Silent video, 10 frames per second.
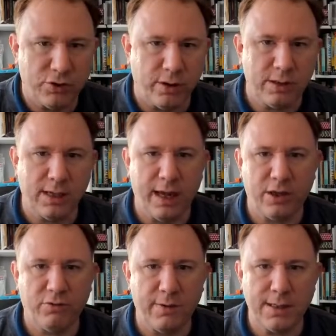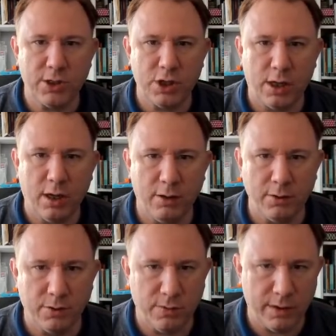we're trying to get a 3-digit
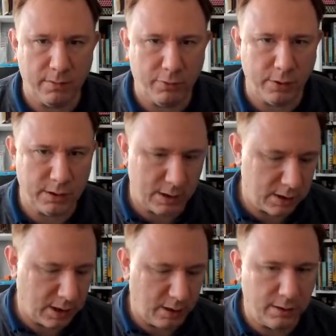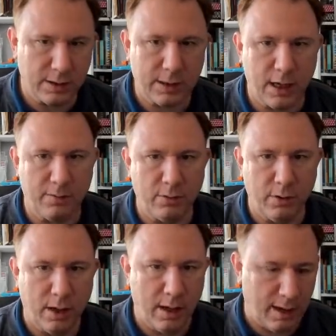code, which we then put into the decoding table,
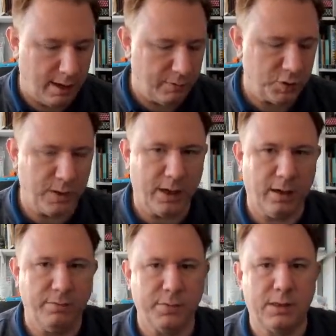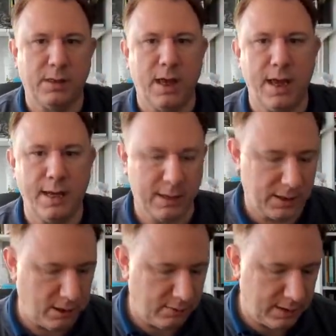which becomes a
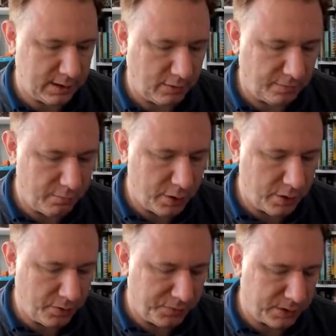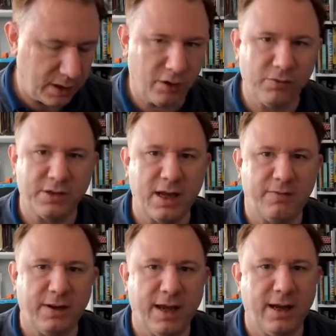series of moves across the
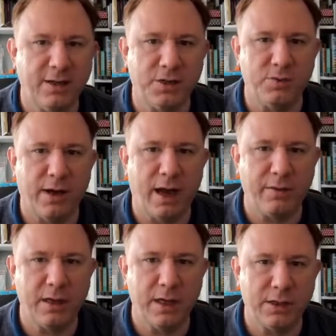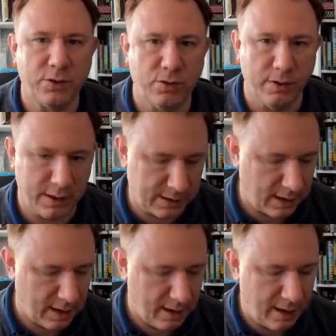advent calendar to work out where the next door is,
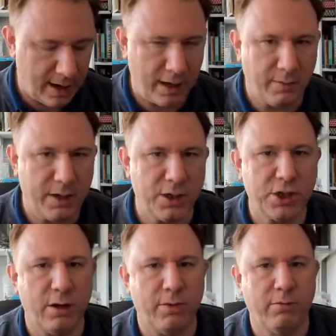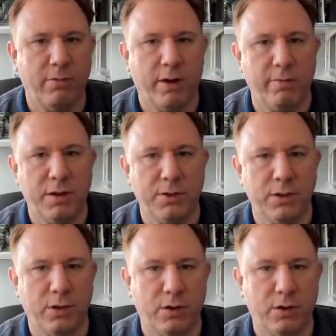and then we can check whether we're right by using the